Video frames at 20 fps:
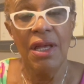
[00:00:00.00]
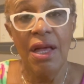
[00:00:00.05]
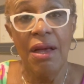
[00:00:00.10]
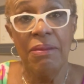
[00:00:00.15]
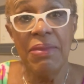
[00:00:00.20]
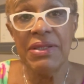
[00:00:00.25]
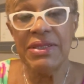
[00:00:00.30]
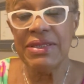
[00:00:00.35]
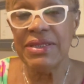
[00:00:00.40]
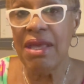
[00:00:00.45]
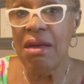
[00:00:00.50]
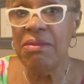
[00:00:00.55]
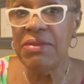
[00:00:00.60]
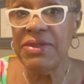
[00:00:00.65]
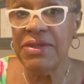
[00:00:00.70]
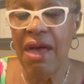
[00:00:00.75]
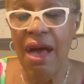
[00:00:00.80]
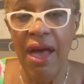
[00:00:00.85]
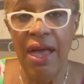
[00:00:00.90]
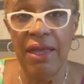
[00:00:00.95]
But
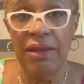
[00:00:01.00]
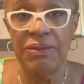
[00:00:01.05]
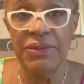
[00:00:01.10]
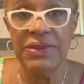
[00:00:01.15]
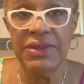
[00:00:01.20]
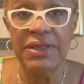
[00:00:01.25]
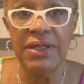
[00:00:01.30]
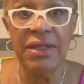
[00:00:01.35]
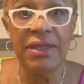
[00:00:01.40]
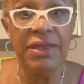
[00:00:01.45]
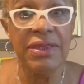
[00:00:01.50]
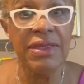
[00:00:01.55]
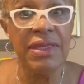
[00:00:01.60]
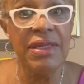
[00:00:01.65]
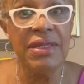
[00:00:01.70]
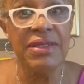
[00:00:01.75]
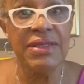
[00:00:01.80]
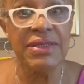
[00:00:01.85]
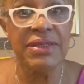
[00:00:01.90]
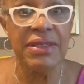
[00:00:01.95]
sometimes there are
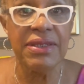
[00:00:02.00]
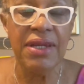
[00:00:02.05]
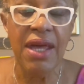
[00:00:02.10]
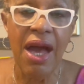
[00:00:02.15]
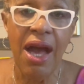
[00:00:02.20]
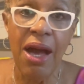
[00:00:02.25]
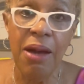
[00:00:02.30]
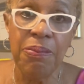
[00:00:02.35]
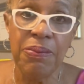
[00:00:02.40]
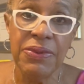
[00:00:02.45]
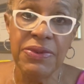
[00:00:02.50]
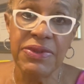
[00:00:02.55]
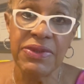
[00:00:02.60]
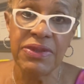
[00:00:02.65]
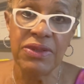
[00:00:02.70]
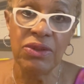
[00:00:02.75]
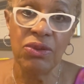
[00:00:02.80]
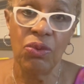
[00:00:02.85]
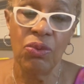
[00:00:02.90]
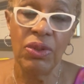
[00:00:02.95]
things that happens
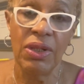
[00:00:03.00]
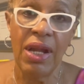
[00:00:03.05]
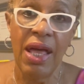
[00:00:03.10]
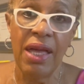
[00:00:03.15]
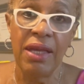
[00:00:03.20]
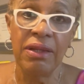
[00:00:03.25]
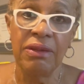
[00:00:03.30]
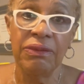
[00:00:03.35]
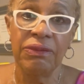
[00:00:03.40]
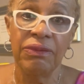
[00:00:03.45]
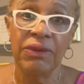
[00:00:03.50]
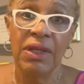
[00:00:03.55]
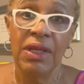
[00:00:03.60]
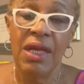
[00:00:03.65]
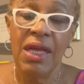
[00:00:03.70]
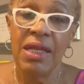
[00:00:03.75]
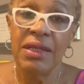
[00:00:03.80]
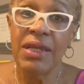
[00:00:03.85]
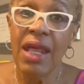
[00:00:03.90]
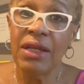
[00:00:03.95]
in our life
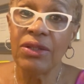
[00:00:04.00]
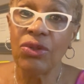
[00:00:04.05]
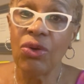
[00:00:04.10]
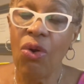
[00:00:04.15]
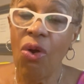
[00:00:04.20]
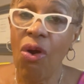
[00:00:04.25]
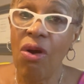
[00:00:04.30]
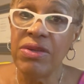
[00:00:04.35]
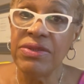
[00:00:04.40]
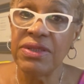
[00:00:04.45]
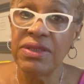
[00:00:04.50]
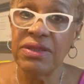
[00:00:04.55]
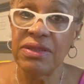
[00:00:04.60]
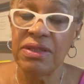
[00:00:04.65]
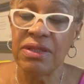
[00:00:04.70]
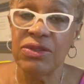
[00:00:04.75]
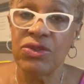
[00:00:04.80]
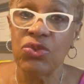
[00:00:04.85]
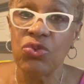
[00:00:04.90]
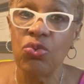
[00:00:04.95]
that causes
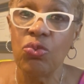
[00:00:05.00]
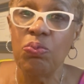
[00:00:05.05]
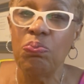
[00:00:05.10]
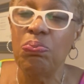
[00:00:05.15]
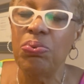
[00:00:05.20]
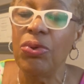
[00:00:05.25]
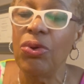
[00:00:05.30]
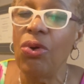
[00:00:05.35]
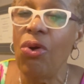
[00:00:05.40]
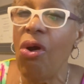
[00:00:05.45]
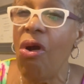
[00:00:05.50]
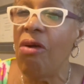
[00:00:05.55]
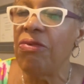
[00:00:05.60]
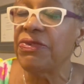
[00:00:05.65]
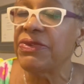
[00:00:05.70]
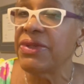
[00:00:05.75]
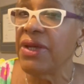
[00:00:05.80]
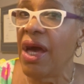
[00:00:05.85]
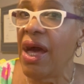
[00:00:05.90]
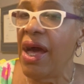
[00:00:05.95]
us to blow
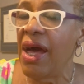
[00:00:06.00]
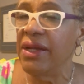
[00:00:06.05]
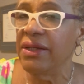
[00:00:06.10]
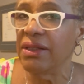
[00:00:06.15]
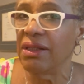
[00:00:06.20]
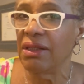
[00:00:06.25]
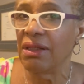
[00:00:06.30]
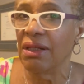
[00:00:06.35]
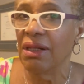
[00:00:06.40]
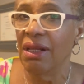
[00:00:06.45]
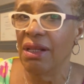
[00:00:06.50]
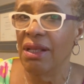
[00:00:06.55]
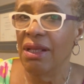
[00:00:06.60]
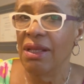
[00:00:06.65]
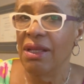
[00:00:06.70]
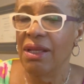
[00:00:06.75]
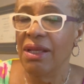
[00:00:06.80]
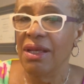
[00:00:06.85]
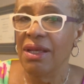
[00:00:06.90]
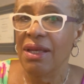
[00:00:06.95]
off the handle.
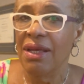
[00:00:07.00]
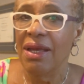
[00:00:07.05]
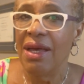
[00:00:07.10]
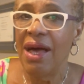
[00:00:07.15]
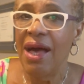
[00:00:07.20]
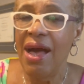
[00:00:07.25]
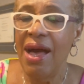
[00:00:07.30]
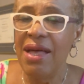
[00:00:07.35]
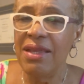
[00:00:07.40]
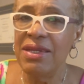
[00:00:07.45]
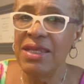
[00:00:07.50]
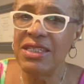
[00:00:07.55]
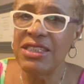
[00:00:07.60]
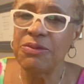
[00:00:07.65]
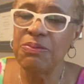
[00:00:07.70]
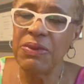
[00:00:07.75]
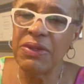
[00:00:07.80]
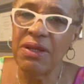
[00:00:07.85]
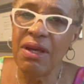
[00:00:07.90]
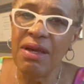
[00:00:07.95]
And it's
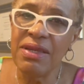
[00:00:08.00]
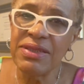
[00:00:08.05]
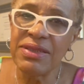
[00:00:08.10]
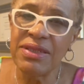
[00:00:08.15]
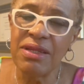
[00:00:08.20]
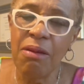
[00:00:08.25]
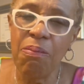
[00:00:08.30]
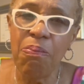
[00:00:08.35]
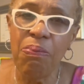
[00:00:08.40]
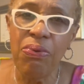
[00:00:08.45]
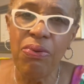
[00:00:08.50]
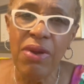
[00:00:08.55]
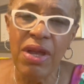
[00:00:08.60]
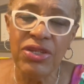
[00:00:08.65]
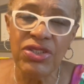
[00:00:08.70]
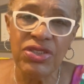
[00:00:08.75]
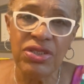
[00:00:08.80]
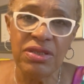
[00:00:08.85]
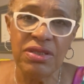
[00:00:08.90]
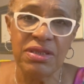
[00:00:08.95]
because there are
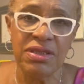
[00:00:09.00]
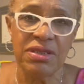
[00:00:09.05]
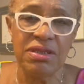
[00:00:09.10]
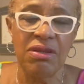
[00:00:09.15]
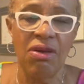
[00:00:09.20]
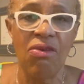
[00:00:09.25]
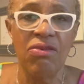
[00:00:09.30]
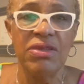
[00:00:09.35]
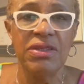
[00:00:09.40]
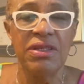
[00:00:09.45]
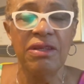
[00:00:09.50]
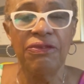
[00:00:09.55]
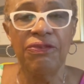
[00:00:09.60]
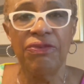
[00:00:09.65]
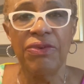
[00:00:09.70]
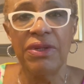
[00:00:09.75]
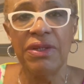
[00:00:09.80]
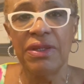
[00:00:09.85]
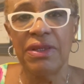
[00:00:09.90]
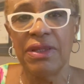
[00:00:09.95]
pressures on
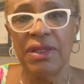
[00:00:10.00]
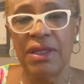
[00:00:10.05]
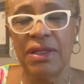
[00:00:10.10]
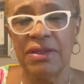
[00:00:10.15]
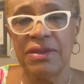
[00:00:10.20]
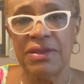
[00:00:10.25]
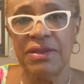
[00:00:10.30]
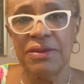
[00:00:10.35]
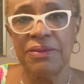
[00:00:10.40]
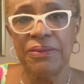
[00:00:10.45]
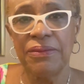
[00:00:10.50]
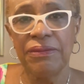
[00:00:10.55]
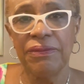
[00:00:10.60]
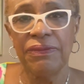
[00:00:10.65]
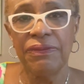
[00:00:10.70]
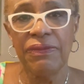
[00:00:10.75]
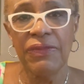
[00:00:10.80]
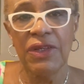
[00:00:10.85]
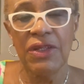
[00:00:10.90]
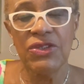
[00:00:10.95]
different things.
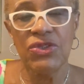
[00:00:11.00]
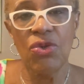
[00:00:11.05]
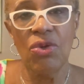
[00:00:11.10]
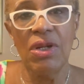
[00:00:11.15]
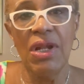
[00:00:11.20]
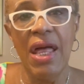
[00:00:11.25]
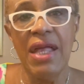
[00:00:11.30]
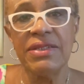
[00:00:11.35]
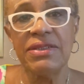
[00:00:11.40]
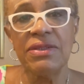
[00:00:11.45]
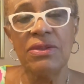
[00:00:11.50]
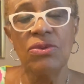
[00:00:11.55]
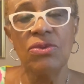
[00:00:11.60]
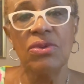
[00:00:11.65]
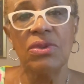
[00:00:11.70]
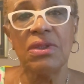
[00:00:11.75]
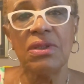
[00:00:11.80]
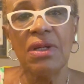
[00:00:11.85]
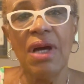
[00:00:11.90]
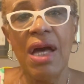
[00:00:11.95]
So let's
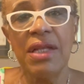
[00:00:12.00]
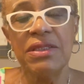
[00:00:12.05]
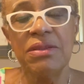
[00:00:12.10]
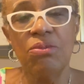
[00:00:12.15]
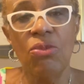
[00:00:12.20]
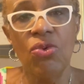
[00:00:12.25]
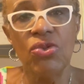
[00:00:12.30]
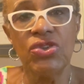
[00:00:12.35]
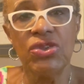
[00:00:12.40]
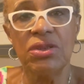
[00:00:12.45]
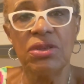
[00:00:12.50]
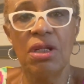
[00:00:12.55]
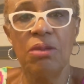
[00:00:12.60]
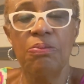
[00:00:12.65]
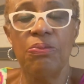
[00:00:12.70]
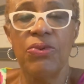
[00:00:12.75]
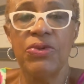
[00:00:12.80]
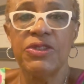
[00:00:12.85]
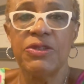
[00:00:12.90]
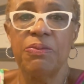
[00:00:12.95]
look at emotional
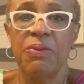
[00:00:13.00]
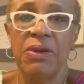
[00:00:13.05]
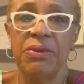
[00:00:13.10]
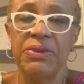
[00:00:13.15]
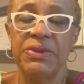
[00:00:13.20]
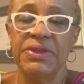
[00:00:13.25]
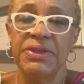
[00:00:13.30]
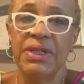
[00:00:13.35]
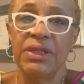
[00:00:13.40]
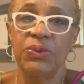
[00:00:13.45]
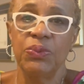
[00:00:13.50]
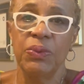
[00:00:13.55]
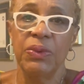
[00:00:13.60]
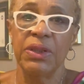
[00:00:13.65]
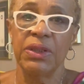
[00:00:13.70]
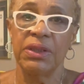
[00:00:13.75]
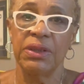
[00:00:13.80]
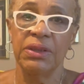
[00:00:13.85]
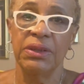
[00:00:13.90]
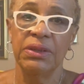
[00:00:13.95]
prosperity at
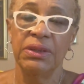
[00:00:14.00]
work.